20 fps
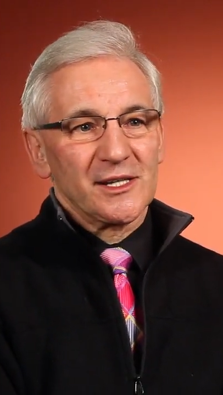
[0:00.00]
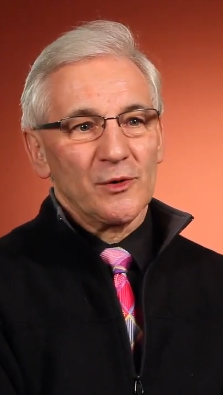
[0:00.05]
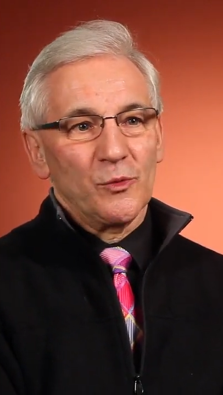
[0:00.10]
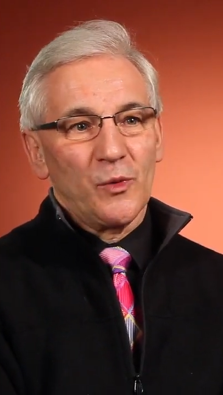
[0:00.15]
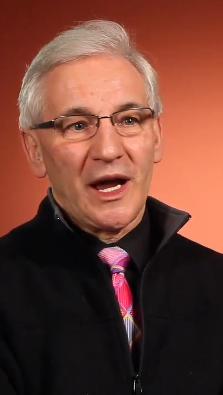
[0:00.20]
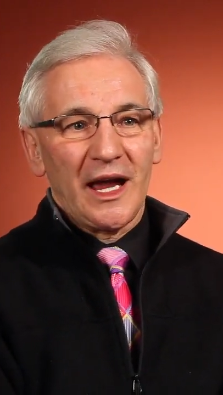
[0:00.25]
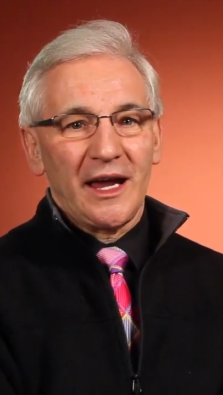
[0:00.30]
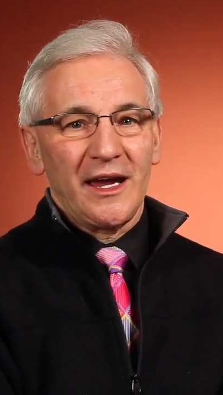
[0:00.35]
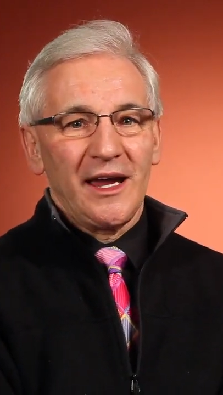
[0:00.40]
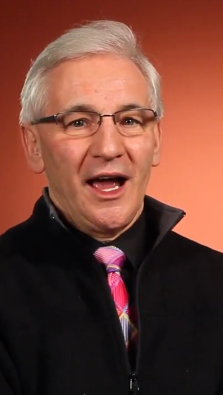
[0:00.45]
It's a
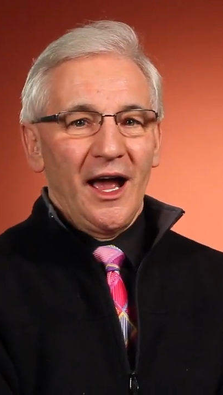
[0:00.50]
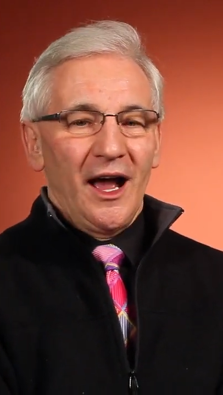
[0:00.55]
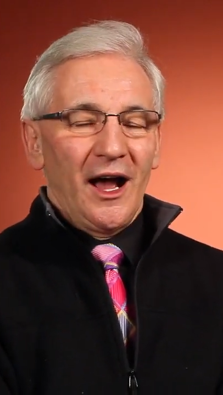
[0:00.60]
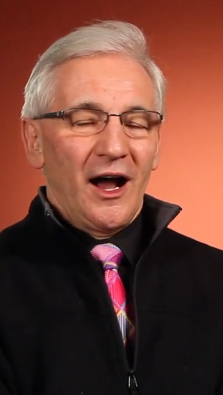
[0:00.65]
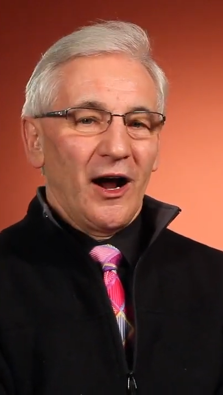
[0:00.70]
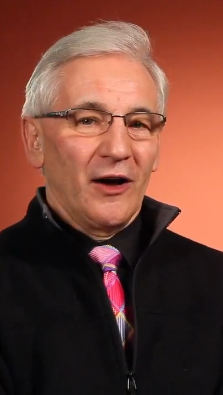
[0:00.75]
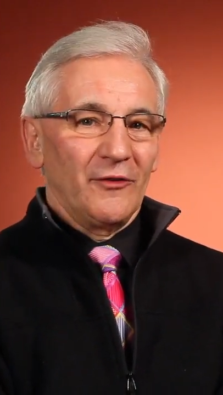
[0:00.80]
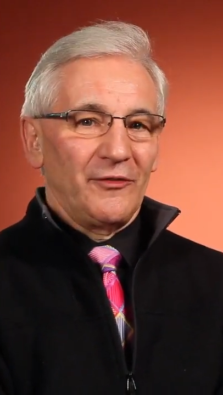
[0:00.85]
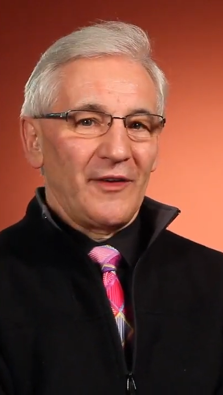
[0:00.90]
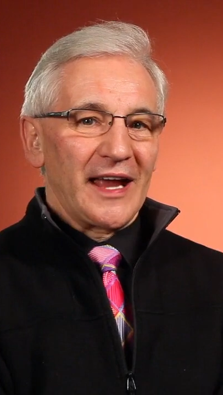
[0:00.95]
way
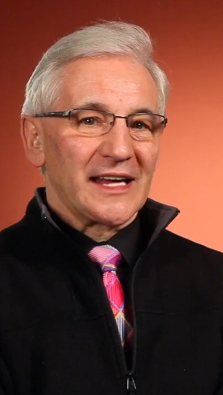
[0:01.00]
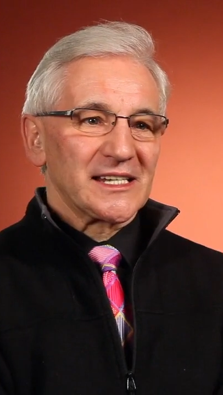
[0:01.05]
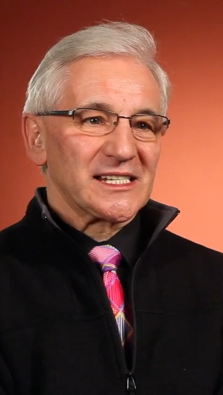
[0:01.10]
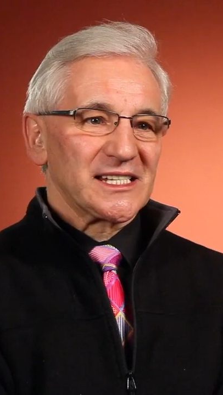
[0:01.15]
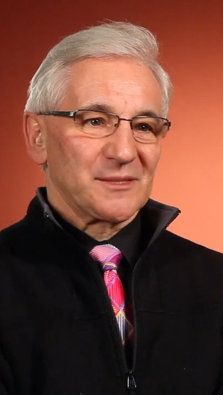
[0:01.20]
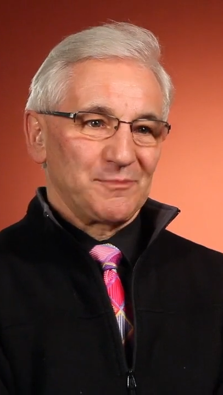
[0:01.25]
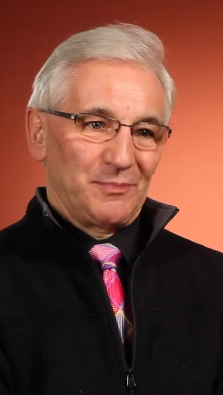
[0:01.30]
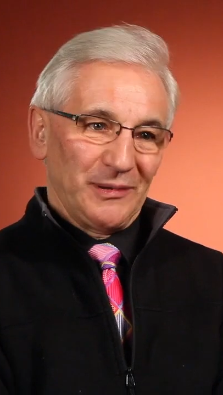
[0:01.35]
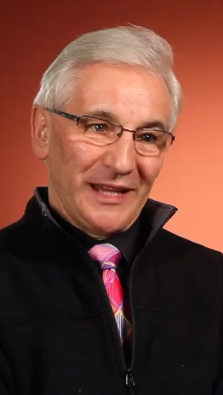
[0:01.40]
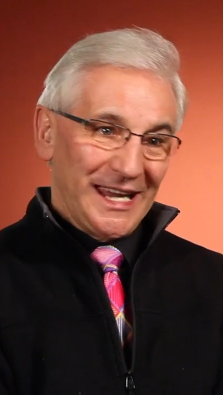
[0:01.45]
of
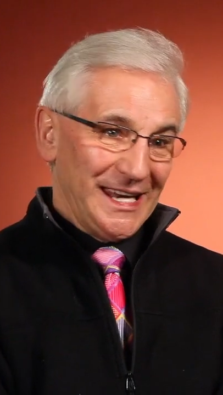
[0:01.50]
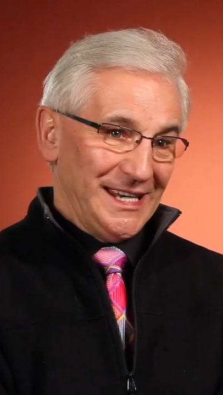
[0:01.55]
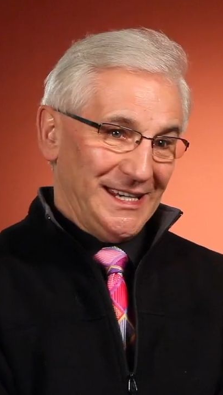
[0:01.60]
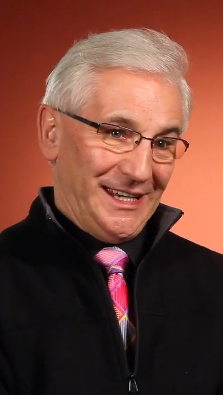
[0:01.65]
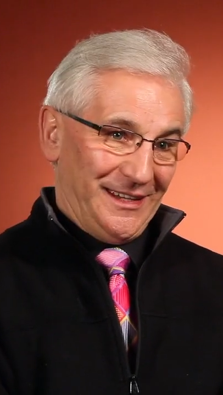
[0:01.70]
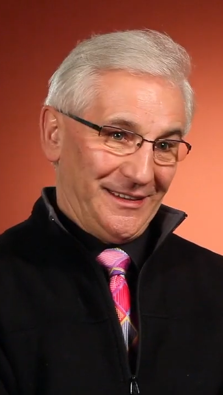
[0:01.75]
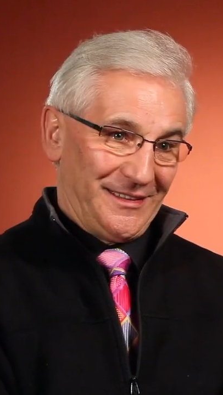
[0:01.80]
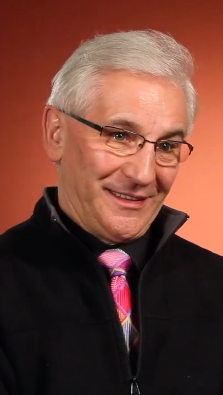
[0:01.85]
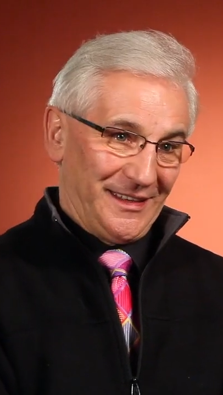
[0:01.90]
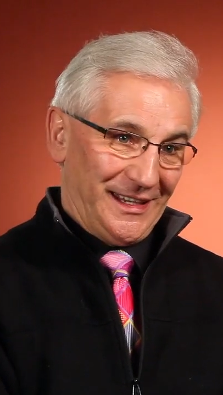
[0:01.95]

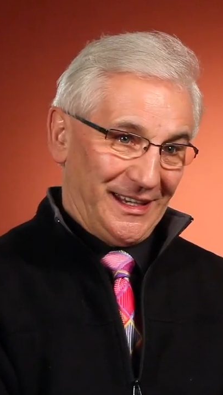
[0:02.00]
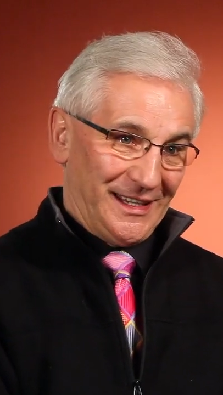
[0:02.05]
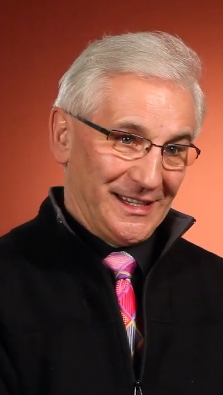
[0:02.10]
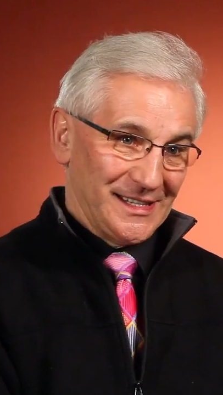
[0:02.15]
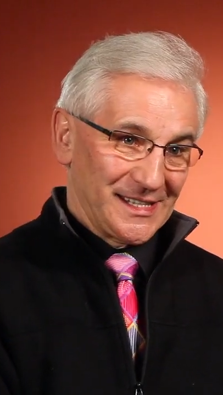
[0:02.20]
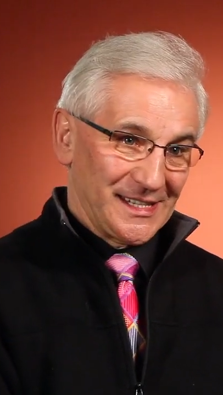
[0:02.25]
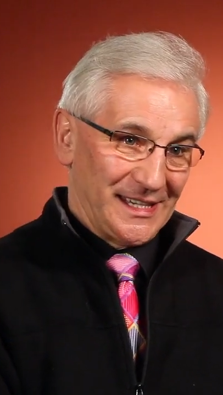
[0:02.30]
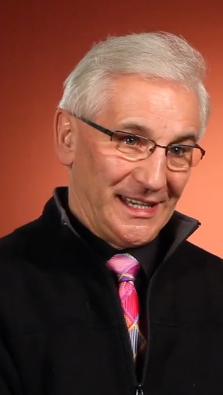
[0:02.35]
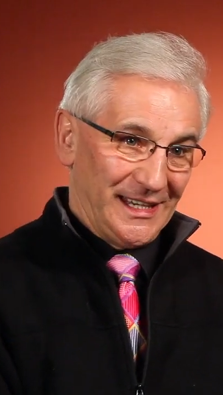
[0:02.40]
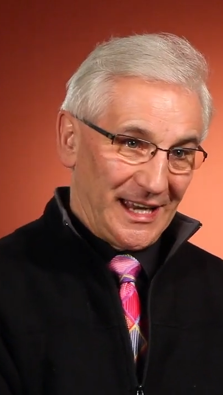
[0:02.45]
explaining
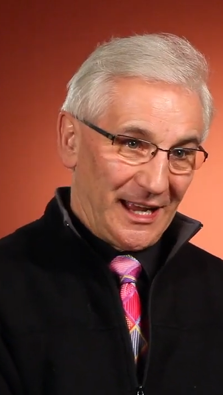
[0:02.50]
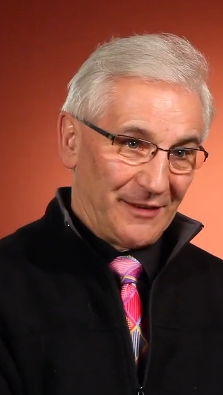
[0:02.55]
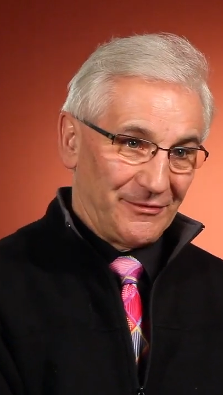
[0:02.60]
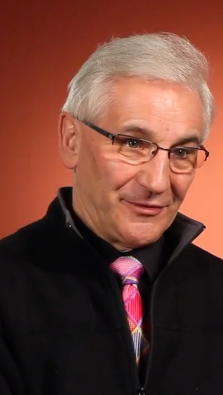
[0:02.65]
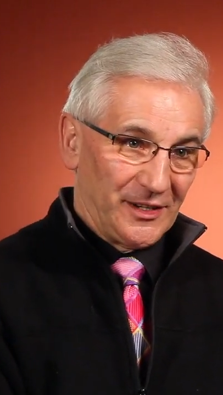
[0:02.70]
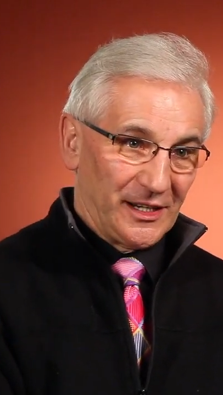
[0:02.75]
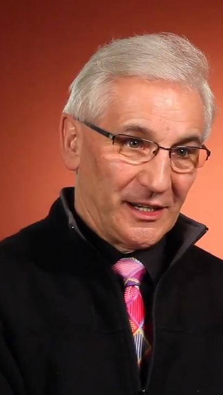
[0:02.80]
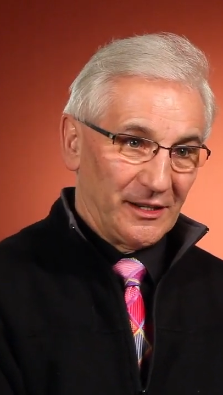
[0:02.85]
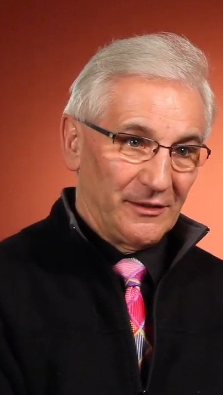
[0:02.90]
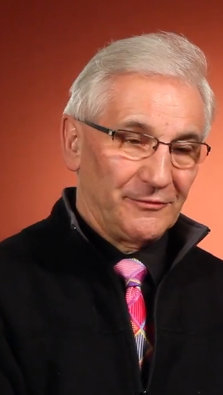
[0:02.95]
things in
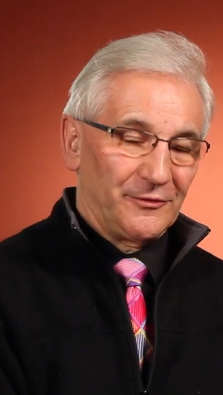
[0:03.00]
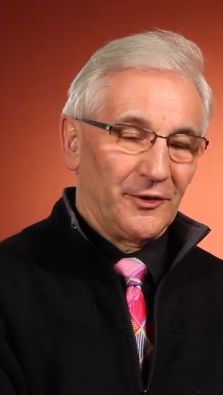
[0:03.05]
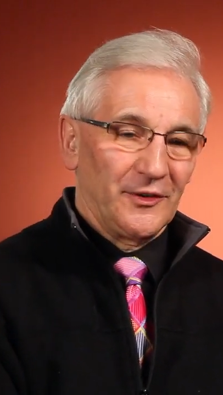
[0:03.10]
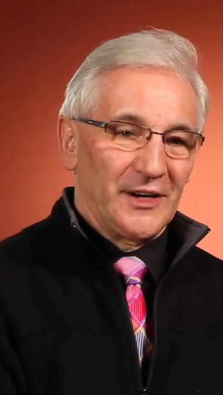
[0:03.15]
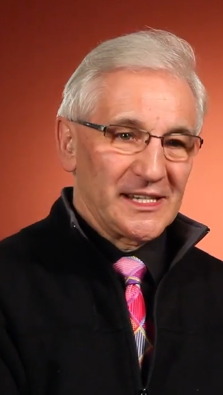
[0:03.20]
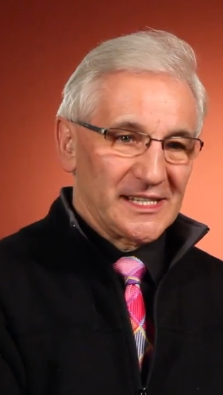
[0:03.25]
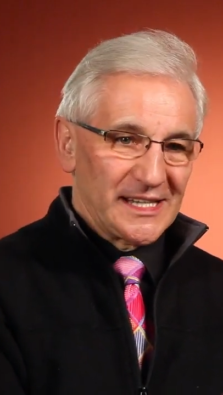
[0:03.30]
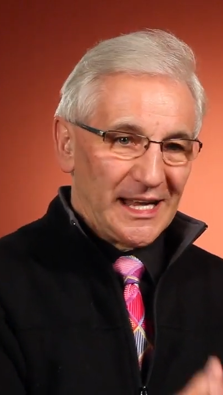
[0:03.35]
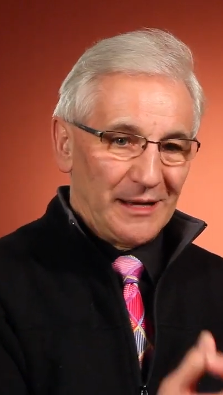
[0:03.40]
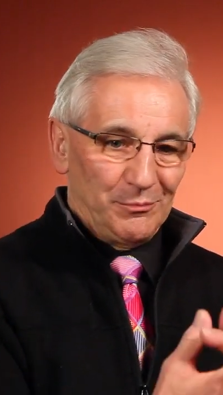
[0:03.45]
Africa.
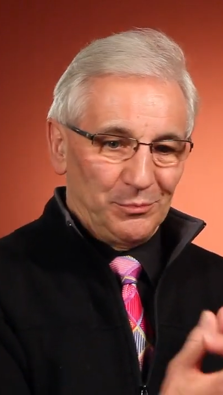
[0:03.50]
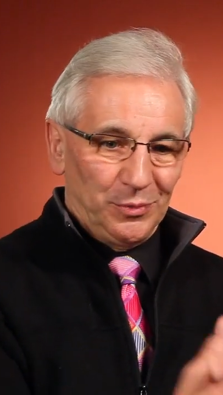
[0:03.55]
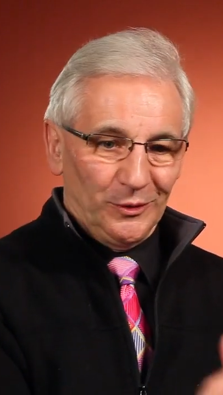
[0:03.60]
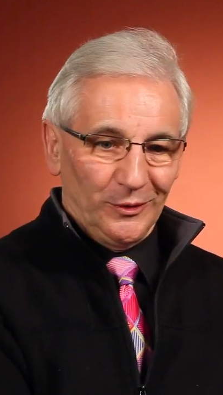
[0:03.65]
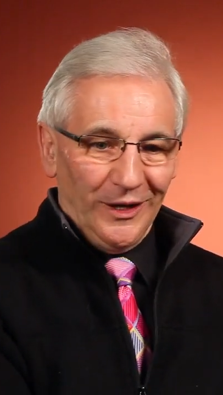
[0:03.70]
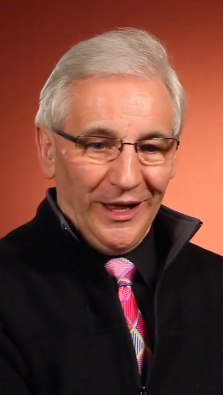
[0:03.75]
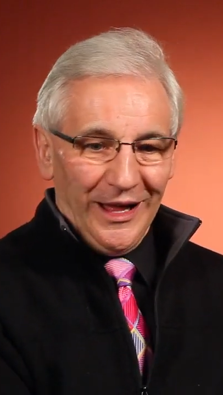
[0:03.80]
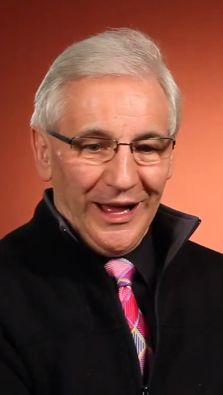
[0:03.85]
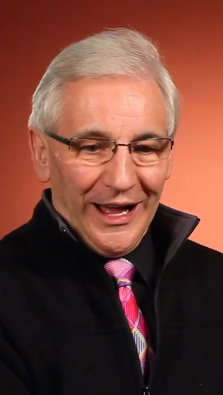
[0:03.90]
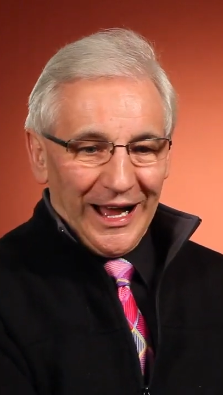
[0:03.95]
For
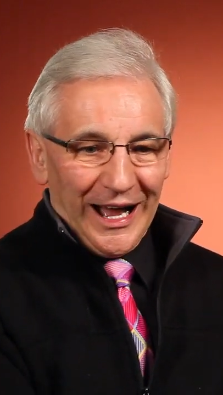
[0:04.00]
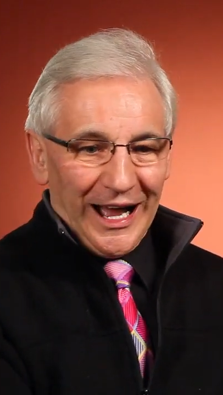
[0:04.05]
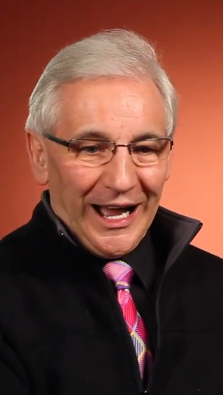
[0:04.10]
example,